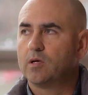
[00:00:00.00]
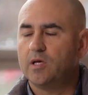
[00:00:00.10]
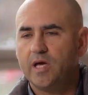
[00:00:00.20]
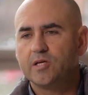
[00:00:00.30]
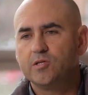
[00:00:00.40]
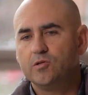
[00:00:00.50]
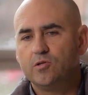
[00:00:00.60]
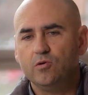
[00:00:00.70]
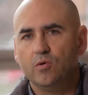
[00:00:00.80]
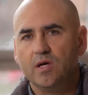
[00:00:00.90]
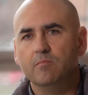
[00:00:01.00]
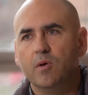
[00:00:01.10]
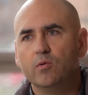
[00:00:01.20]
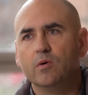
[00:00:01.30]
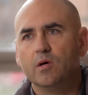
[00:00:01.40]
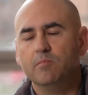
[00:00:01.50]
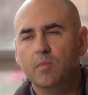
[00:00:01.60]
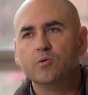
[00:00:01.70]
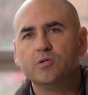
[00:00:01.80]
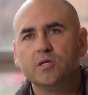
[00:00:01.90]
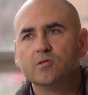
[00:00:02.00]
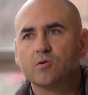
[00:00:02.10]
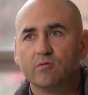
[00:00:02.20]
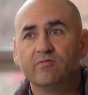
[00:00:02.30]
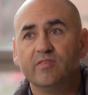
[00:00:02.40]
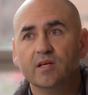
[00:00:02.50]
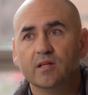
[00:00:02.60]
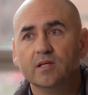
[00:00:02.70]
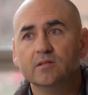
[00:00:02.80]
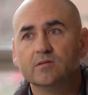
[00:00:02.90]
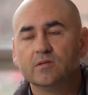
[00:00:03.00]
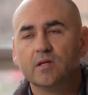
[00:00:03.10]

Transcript: connection to emotions or feelings.